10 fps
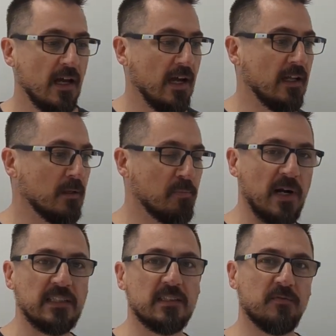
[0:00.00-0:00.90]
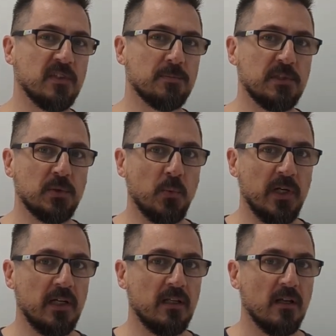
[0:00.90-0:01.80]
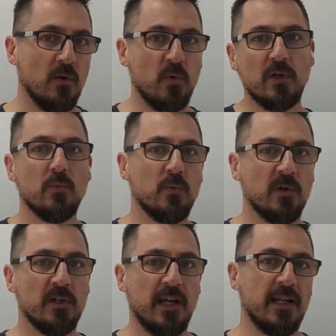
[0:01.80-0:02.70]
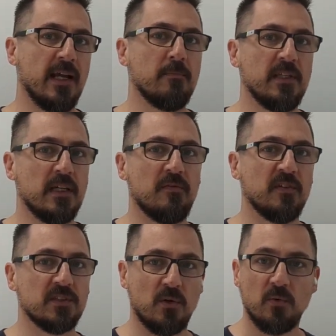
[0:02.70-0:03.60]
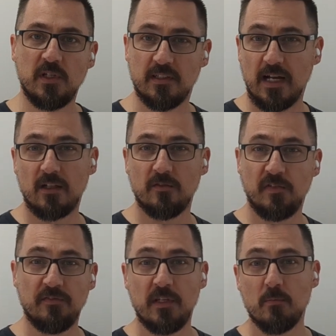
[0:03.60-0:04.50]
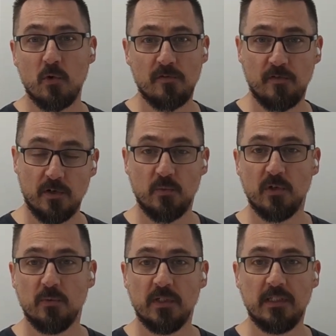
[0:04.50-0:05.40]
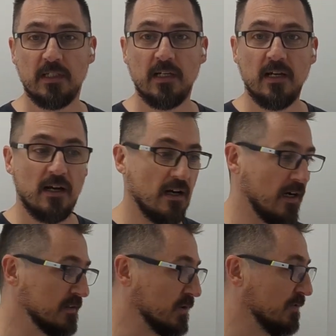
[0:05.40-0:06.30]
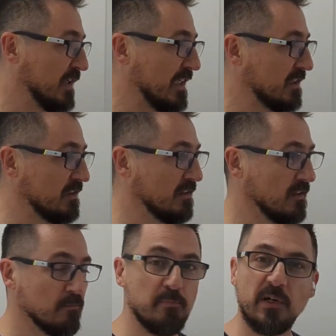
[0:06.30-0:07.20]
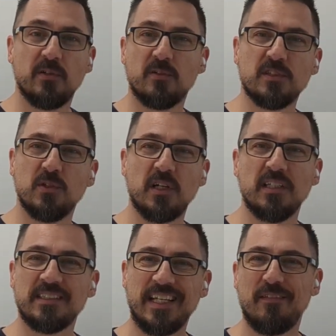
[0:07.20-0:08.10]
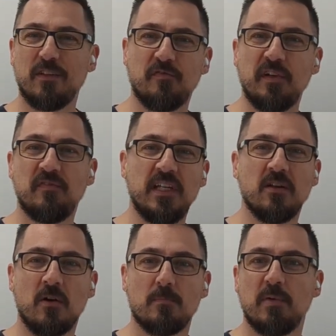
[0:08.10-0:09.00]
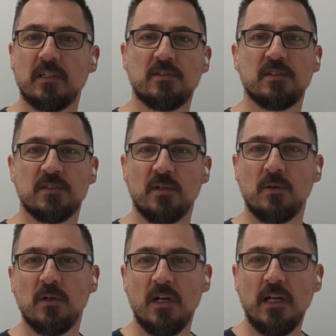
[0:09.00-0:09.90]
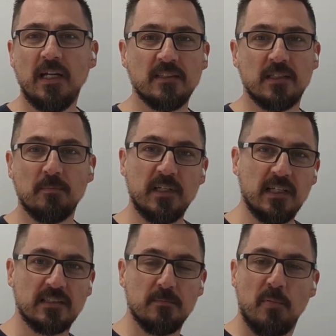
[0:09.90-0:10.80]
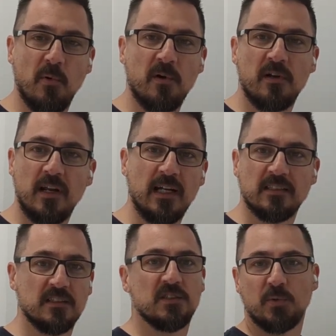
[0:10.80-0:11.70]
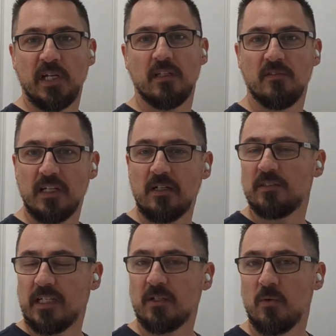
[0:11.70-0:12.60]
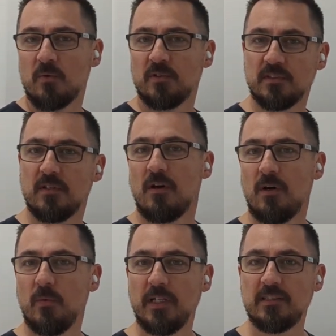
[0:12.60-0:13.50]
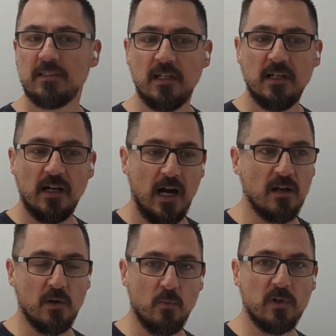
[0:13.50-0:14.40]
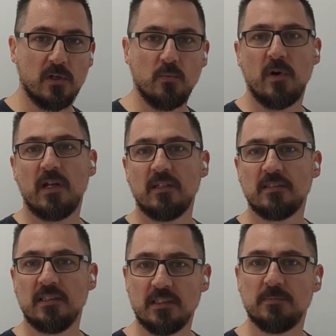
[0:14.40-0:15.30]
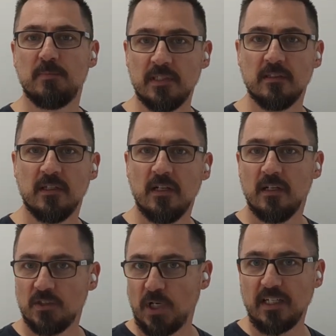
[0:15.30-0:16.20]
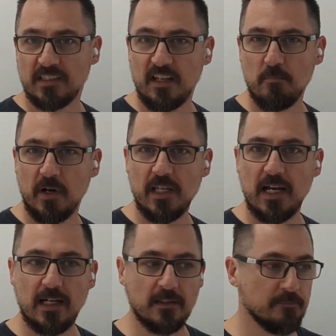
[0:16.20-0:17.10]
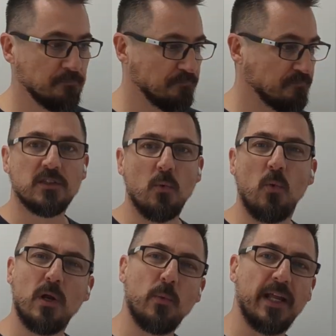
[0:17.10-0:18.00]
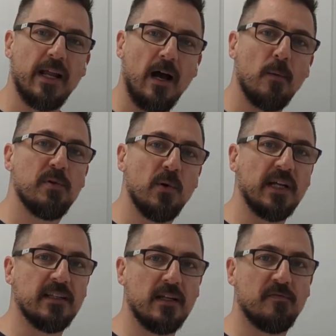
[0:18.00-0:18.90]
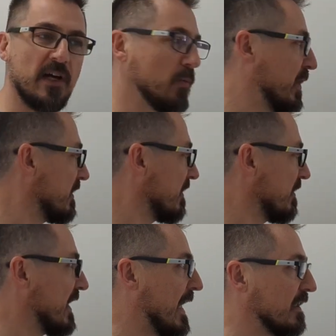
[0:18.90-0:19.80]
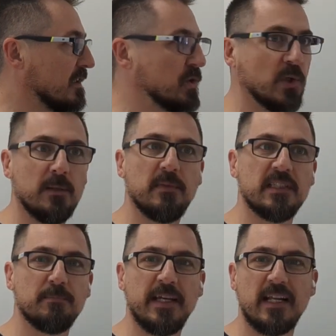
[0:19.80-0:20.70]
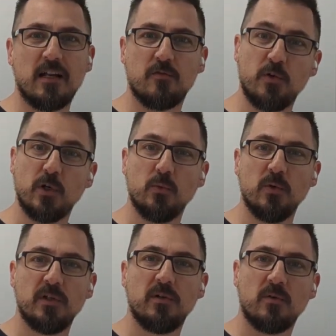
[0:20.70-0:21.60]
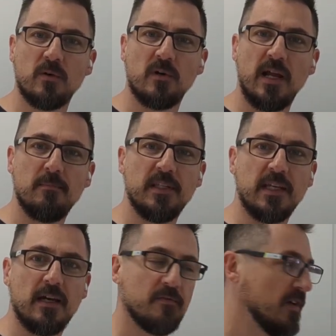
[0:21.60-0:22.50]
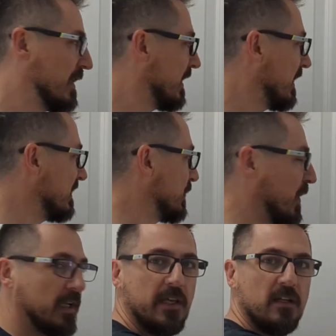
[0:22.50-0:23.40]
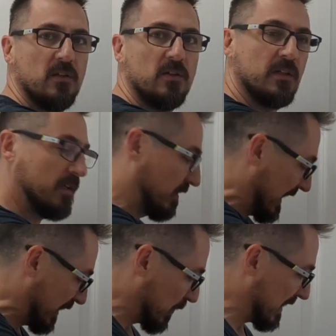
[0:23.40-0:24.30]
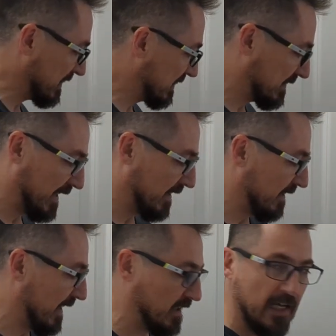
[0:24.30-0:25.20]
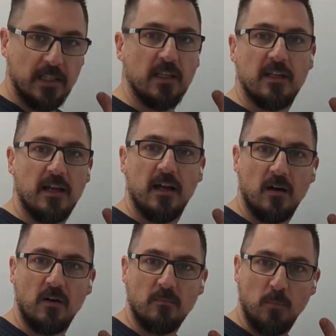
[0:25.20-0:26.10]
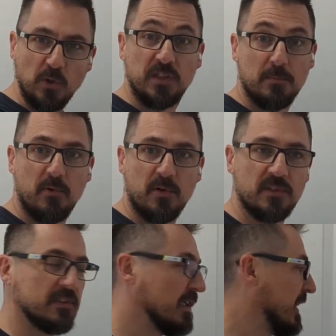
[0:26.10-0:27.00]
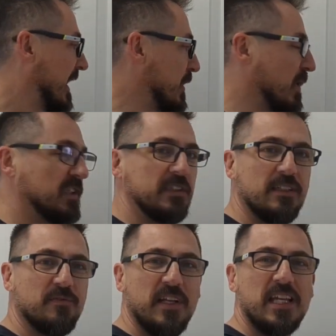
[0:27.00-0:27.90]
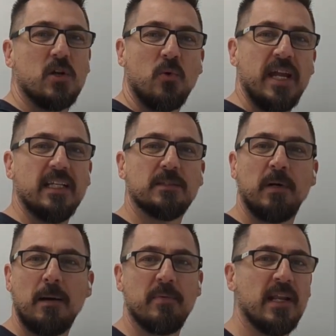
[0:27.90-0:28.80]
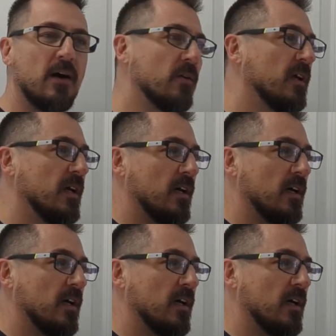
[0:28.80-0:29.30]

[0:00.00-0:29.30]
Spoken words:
And the price difference between real wood and MDF is only $1.50 more for the real wood. So if that builder is looking to save the $1,500 or so in something as important as the strength of the outside corners in the hallways, I'm going to wonder what else he's been trying to save money on. So one way to help you identify whether or not the trim is made out of real wood or MDF is you want to get a look lengthwise at most of the boards, and you want to see if any grain is popping out.